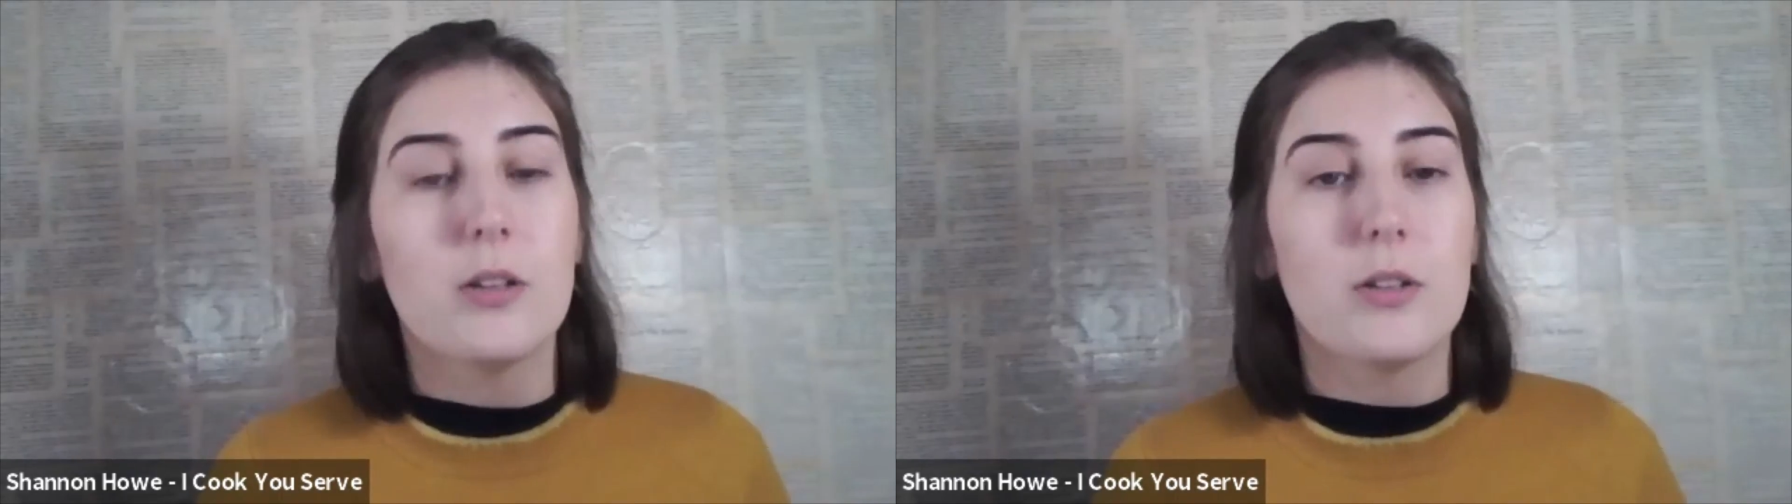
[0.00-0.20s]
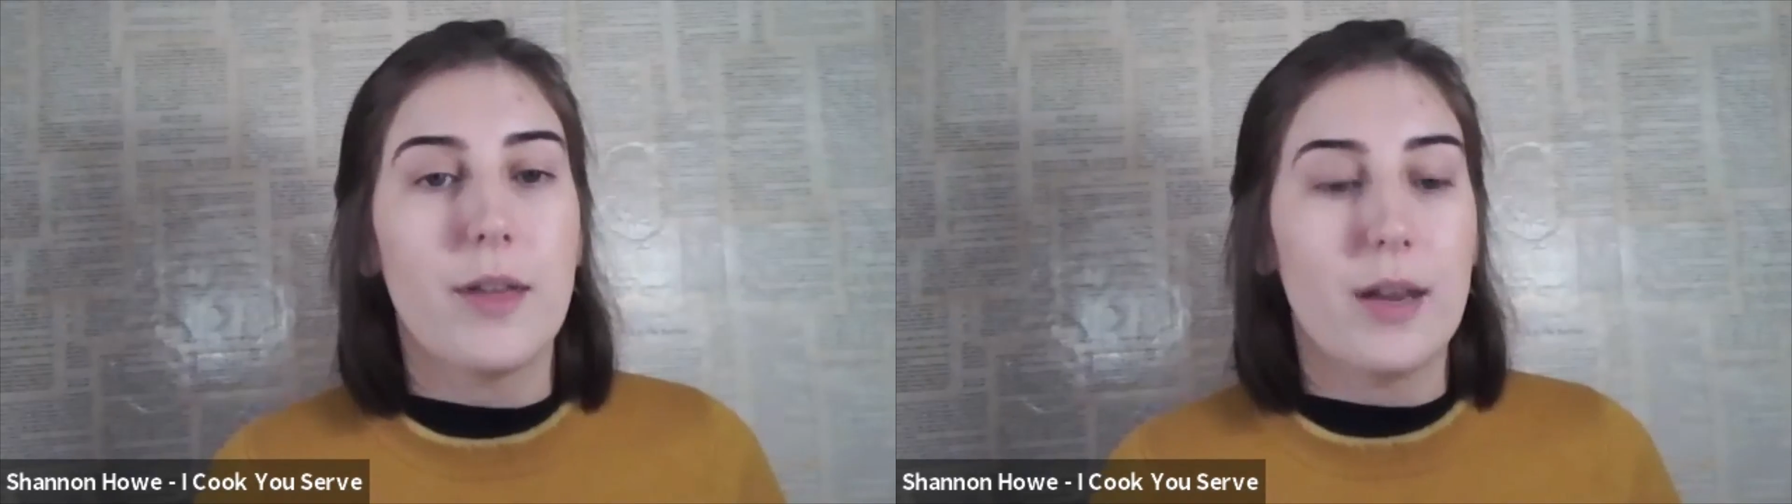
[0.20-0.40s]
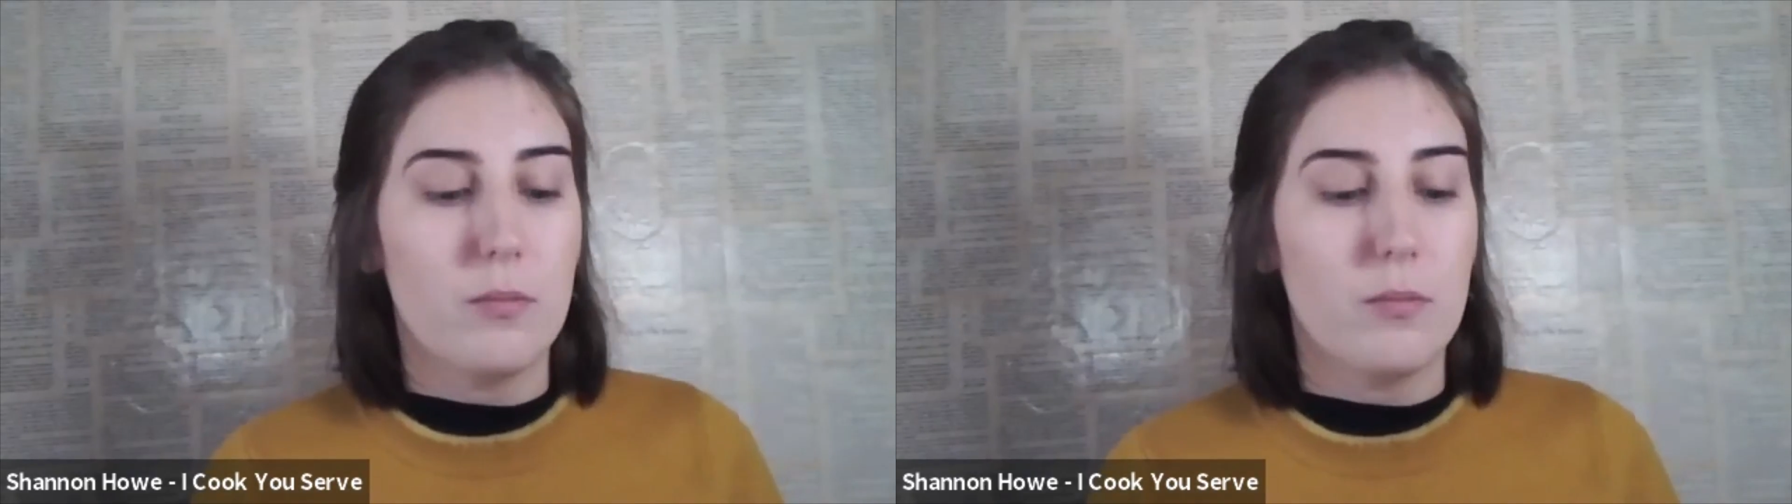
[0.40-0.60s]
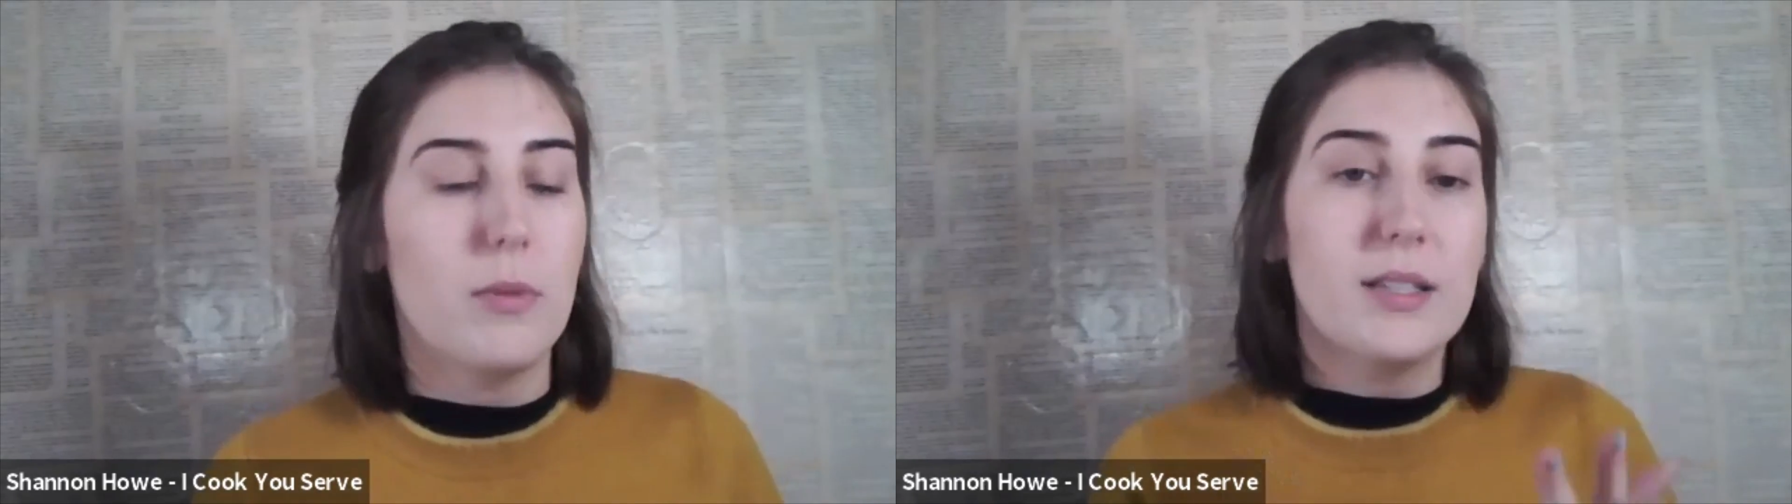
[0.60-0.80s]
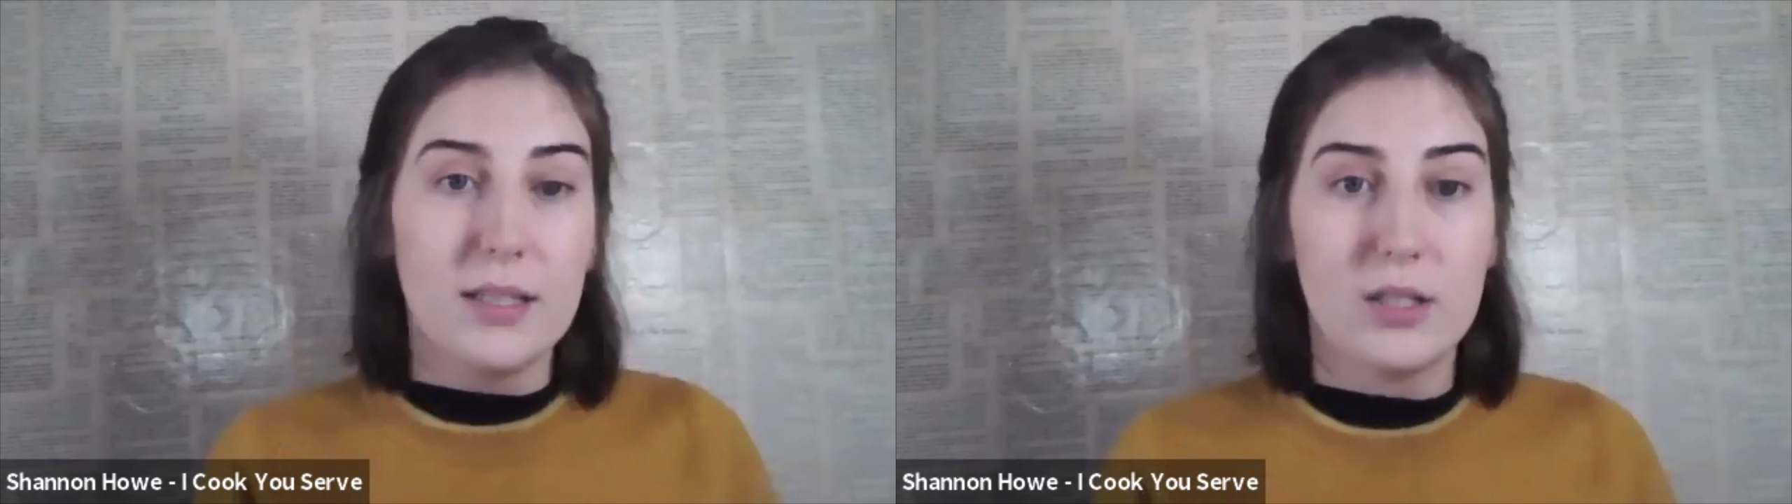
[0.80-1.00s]
So then
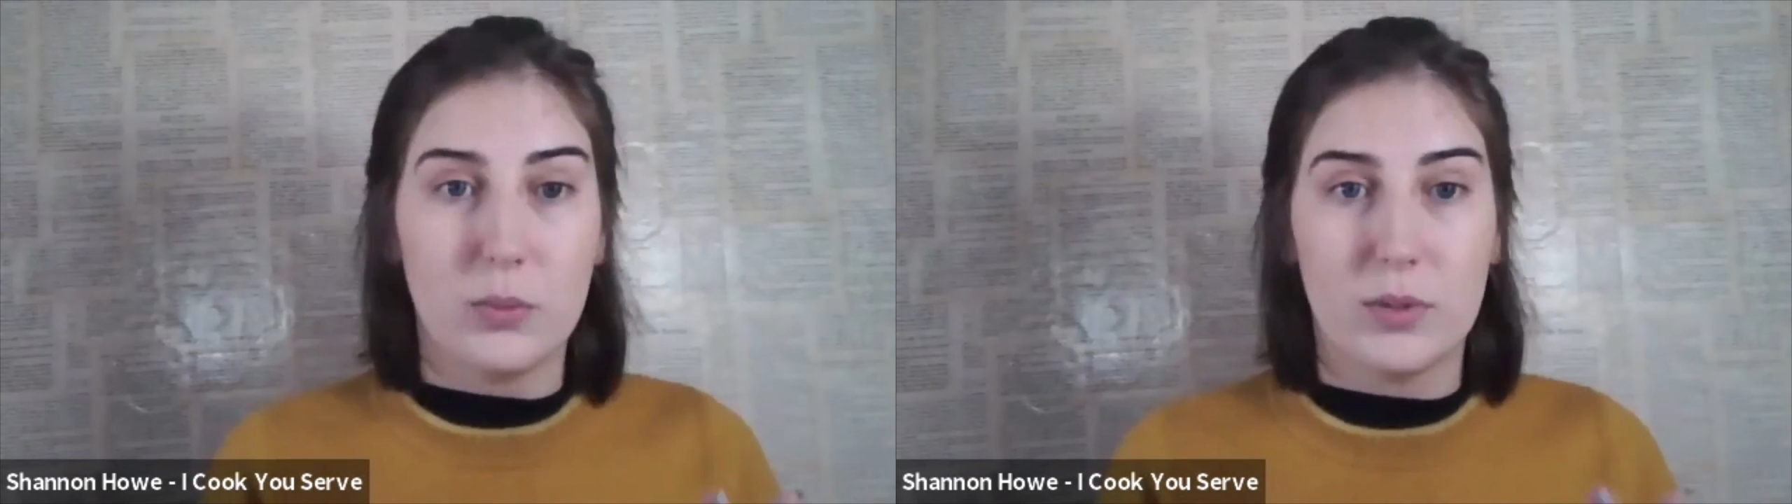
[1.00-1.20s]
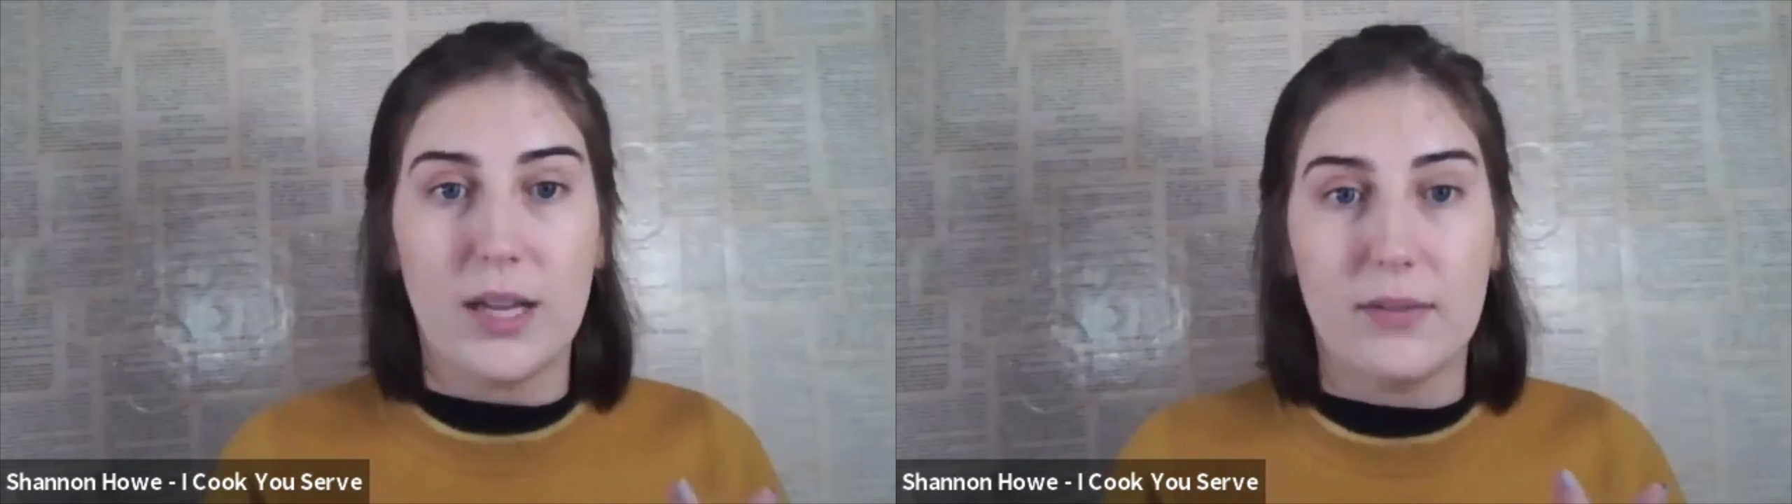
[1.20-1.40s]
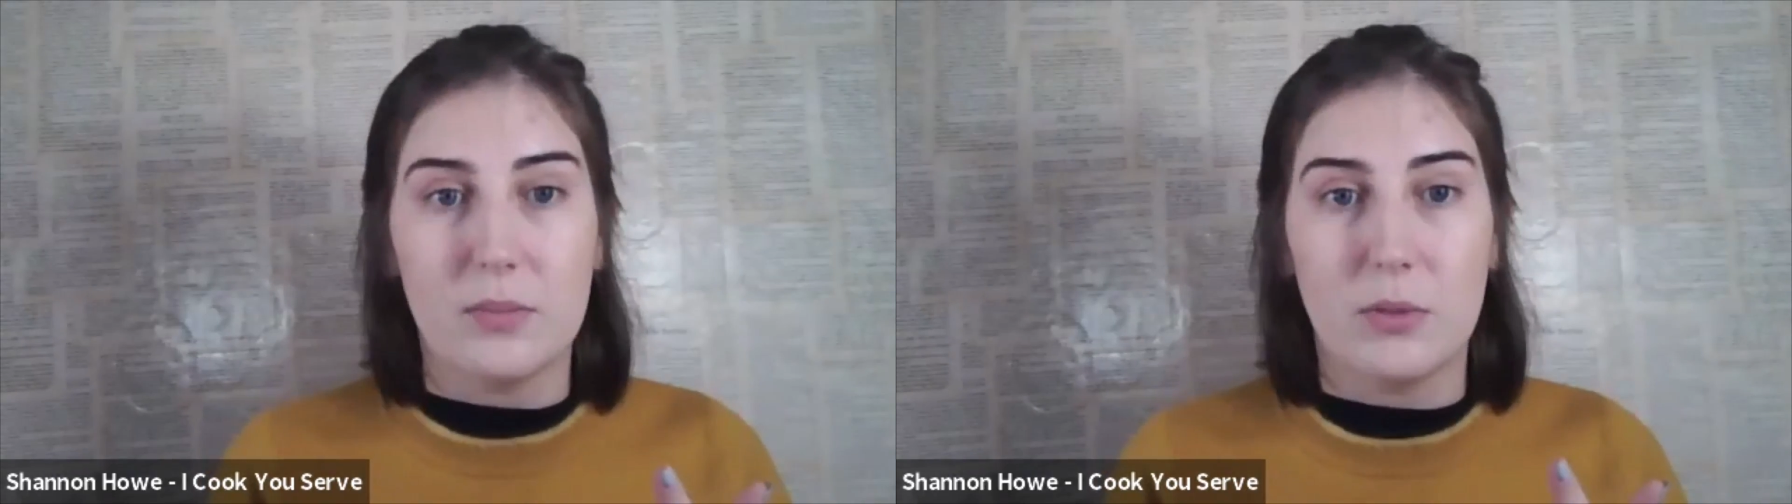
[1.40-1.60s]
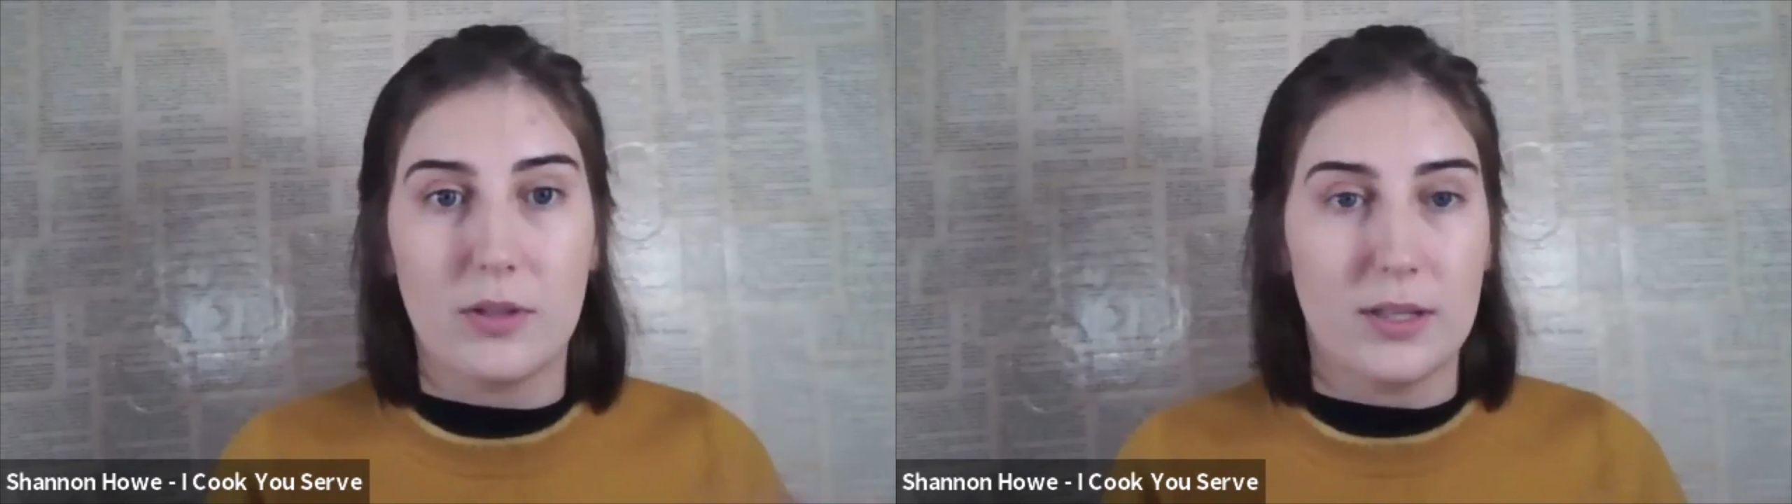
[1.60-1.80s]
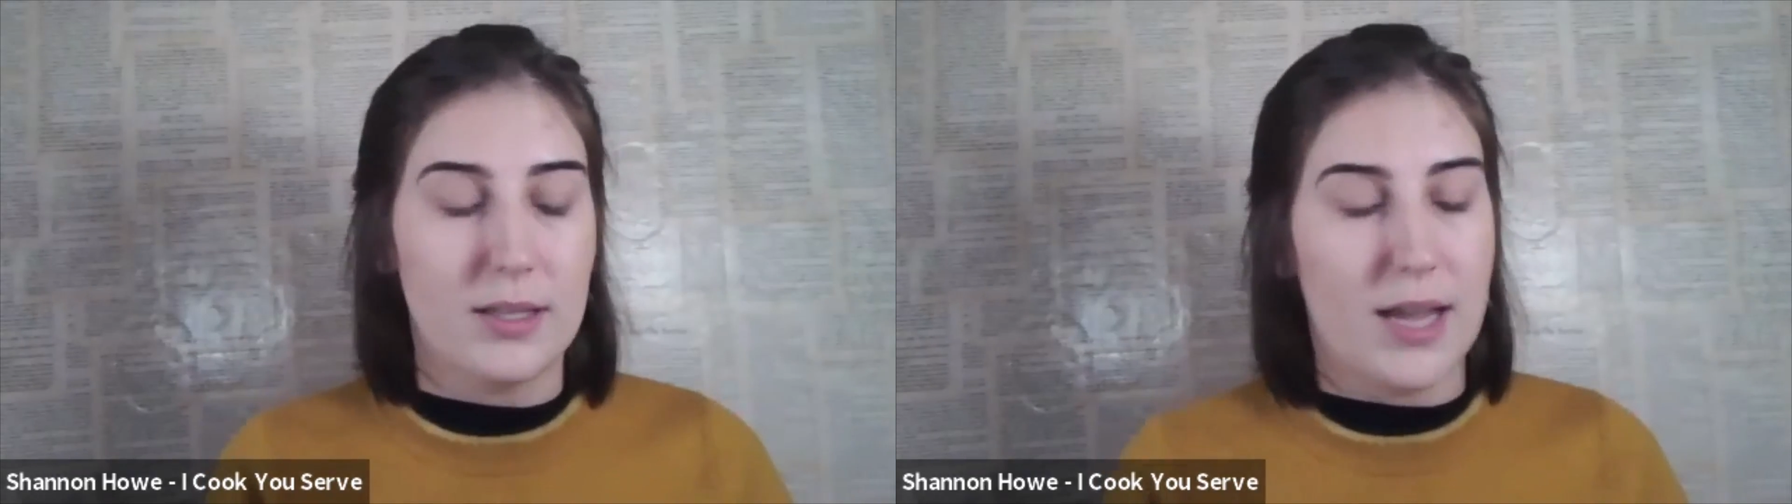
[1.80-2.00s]
my sister would have
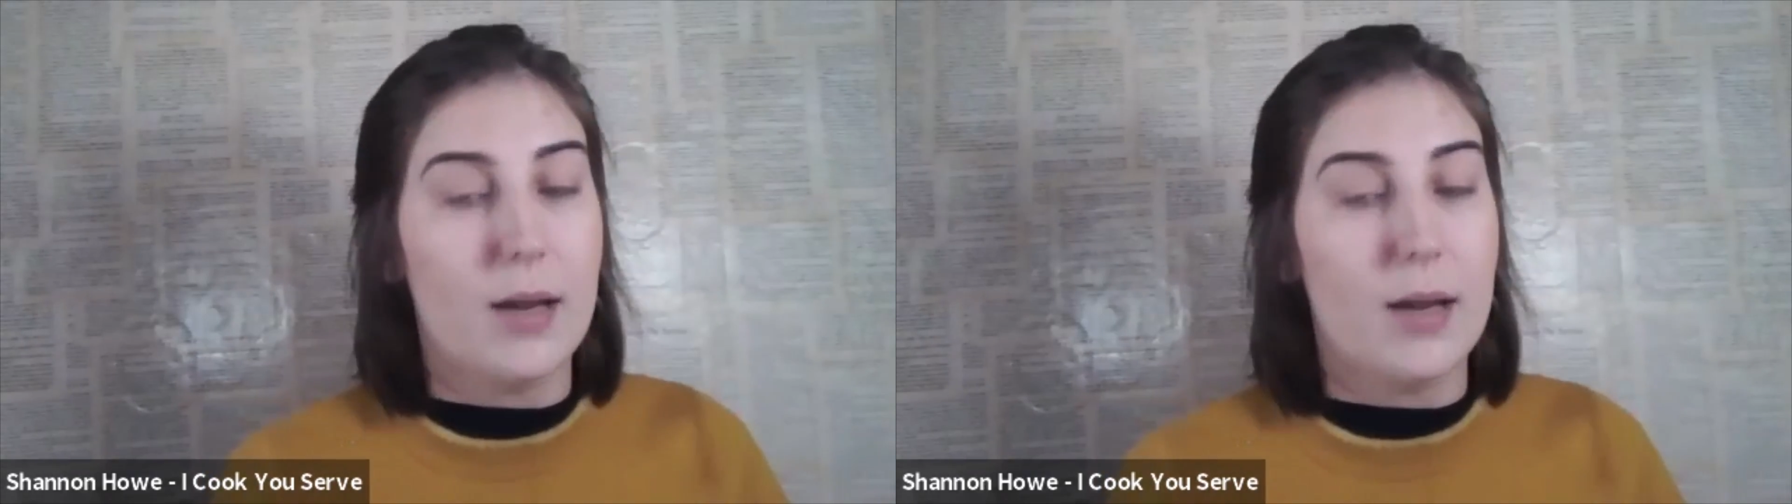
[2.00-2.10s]
smoothies